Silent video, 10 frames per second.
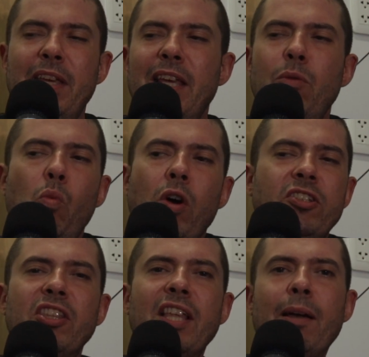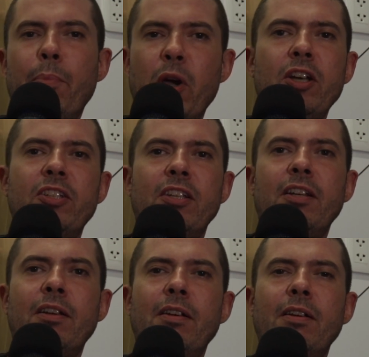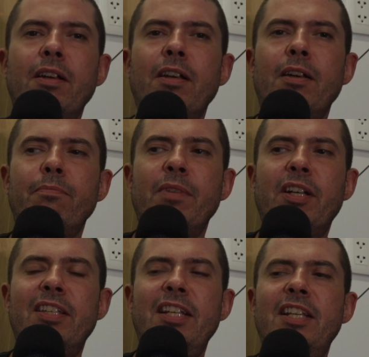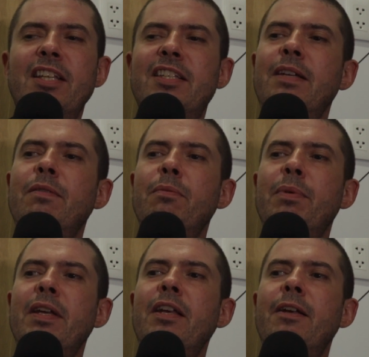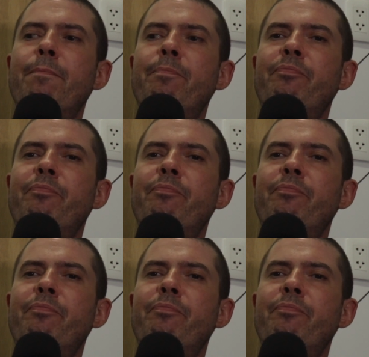he wasn't that person, because he does seem to be